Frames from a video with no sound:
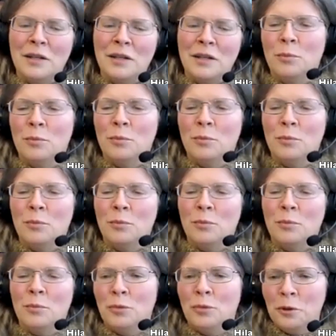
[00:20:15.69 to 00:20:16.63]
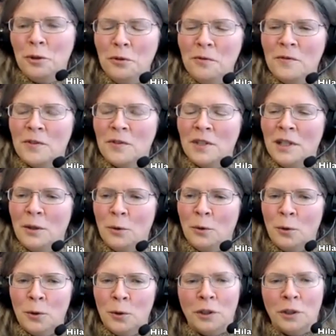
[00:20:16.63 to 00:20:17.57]
improves the
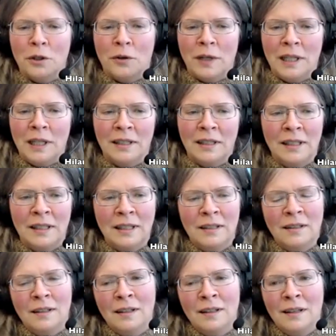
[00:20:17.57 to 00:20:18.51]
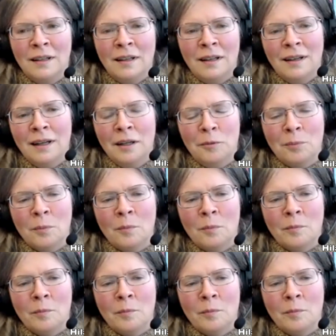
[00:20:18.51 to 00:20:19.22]
ordinary um,